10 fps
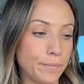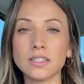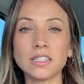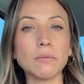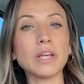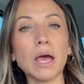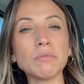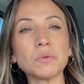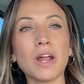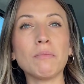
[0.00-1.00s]

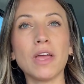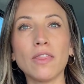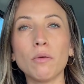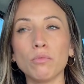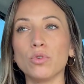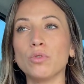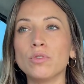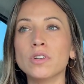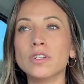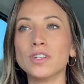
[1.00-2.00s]
Sometimes when I'm in the
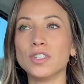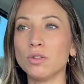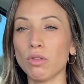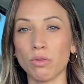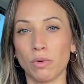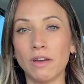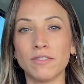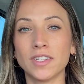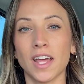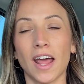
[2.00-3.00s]
mood to
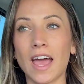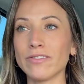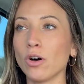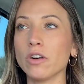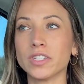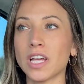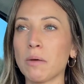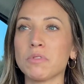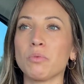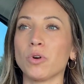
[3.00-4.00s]
thrift and I have all the time
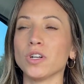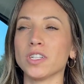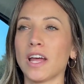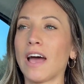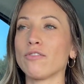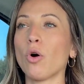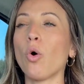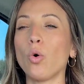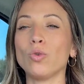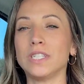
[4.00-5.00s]
in the world and I have the
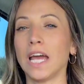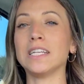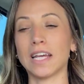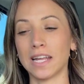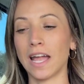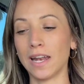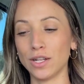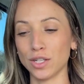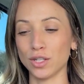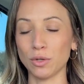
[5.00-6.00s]
whole day dedicated
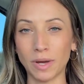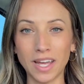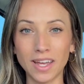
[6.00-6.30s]
to do it,